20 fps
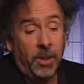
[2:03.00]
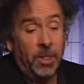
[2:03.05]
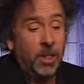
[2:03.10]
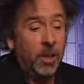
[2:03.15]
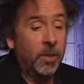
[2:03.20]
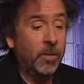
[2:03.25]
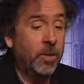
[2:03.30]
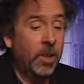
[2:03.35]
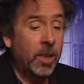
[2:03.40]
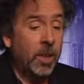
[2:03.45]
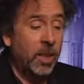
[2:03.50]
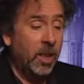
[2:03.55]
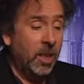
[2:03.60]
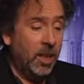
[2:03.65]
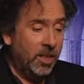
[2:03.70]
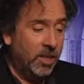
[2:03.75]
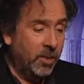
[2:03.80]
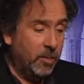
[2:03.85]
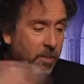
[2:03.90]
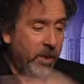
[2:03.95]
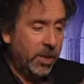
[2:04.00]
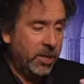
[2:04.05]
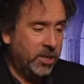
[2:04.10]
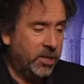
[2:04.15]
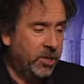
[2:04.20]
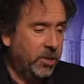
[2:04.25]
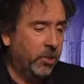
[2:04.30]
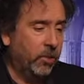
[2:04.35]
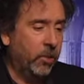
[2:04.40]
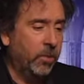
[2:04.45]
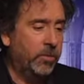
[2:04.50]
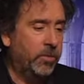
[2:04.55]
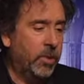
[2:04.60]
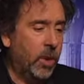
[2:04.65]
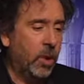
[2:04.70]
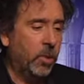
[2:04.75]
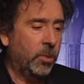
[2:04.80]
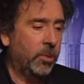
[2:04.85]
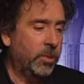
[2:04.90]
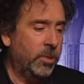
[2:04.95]
I love the mixture of
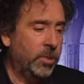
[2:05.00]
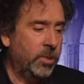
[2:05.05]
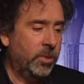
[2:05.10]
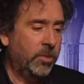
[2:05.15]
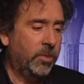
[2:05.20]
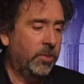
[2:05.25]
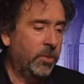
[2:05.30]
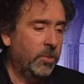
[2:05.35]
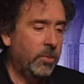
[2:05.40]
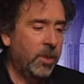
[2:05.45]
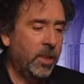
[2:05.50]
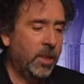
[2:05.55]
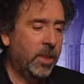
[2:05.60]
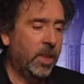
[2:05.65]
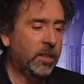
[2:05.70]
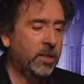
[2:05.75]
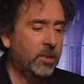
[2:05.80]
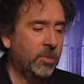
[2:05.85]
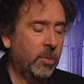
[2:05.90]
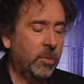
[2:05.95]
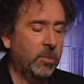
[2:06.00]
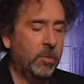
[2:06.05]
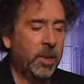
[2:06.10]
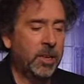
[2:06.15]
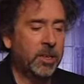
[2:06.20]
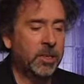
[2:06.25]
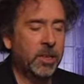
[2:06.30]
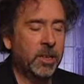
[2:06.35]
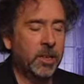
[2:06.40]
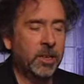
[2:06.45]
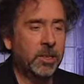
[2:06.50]
tones. For me, that's what makes it